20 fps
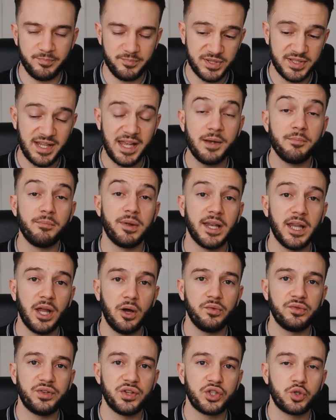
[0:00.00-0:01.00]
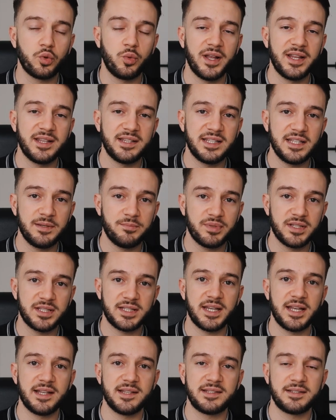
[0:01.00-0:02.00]
staying below the
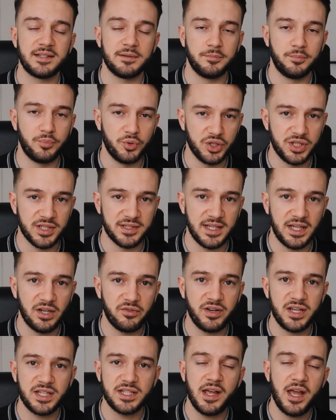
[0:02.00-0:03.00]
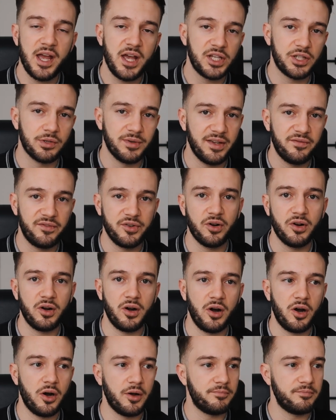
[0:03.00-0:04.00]
20% budget increase. So if you're
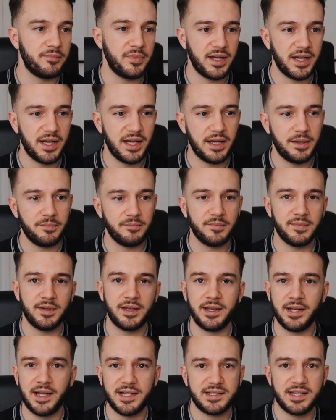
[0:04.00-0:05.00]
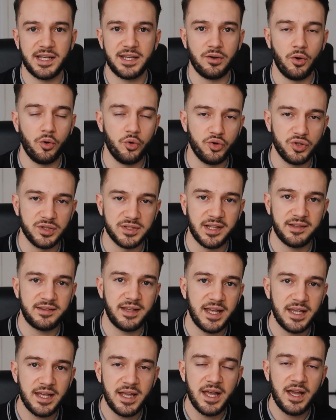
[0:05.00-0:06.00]
on, let's say, 100 a
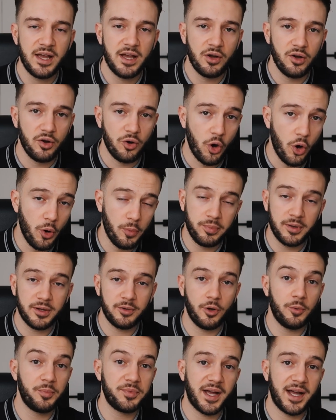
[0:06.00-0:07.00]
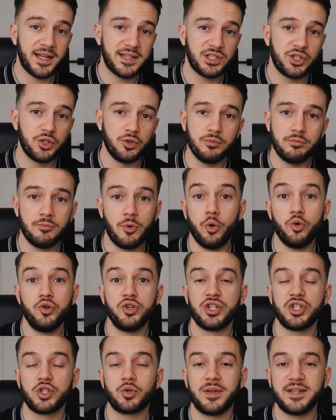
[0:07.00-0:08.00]
day, up that to
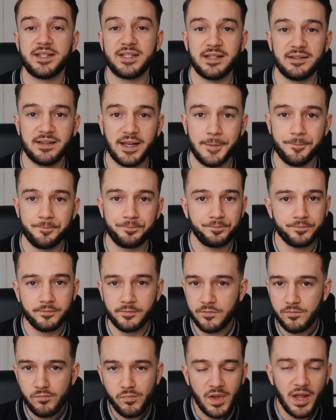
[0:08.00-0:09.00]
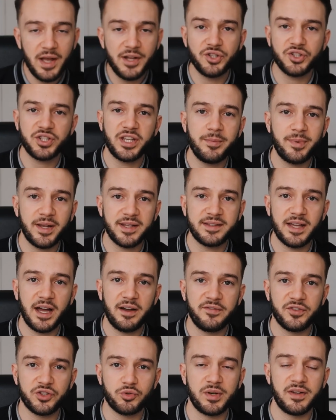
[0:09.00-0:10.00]
120 a day. And just keep it like
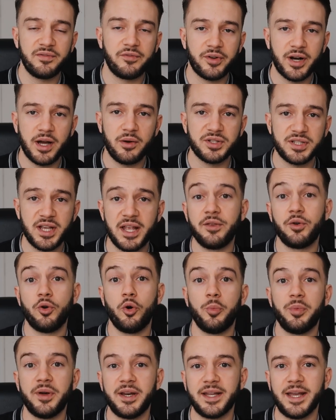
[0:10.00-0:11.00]
that for 24 hours and then up it